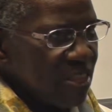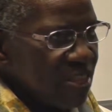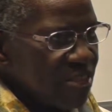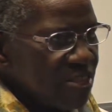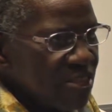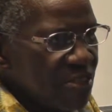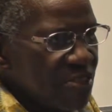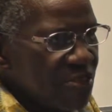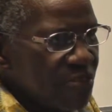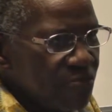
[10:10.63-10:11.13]

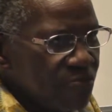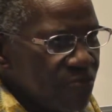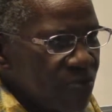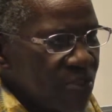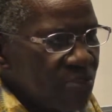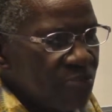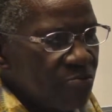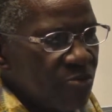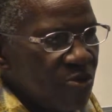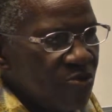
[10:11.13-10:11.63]
She
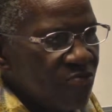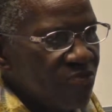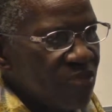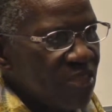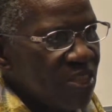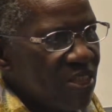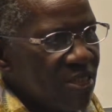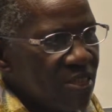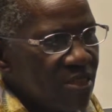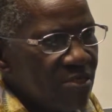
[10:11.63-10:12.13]
accuses me of
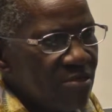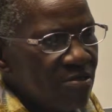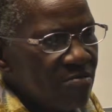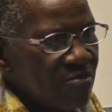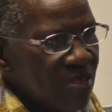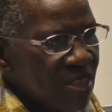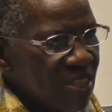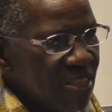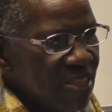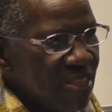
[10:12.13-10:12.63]
stealing her
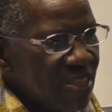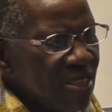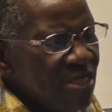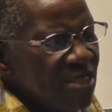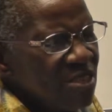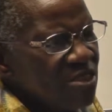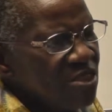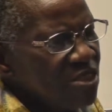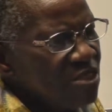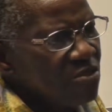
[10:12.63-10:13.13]
money.
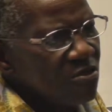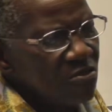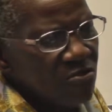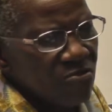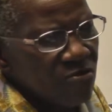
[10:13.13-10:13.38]
She's not